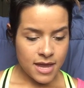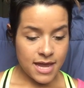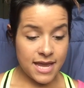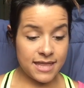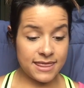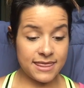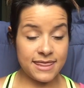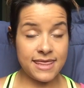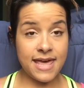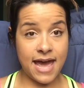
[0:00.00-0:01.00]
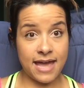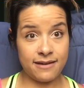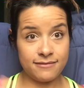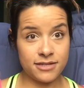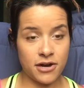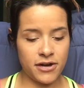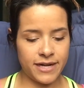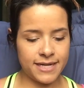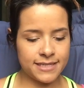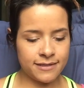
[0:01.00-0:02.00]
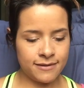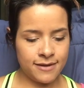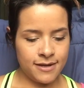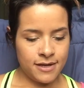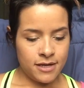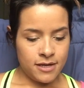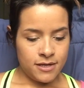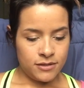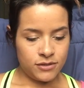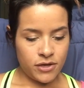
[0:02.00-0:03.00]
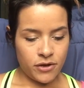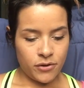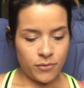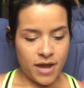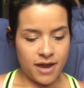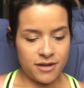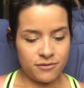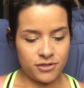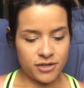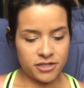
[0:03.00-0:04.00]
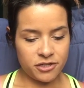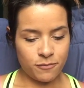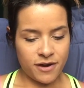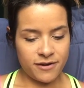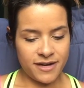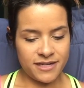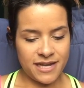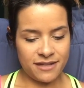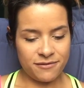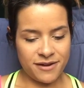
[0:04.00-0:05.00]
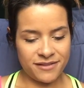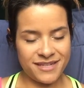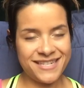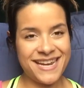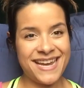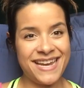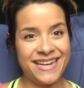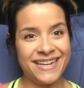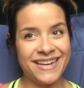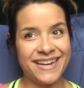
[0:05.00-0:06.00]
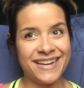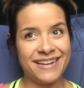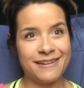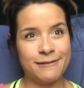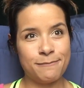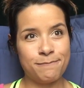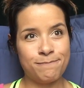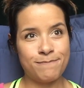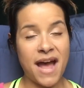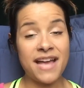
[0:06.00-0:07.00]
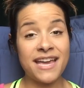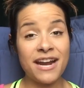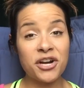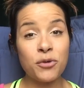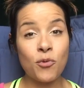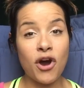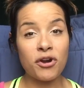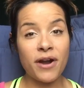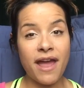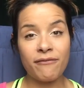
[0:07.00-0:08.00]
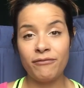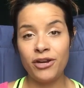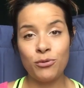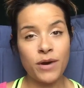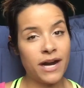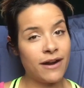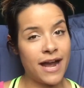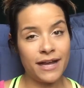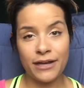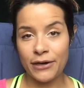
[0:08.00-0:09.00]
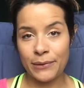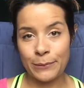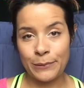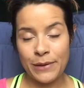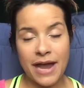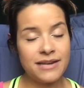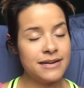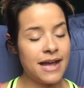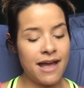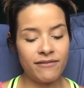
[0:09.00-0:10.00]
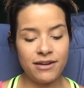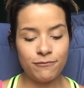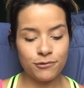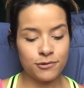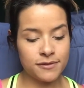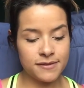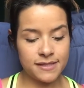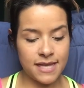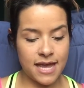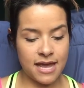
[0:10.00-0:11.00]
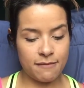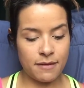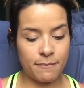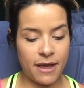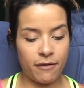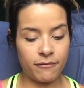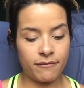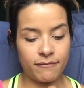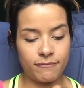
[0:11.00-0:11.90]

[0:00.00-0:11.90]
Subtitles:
in that target. So how do you structure water intake throughout the day? I carry water everywhere I go. I do not have any rules about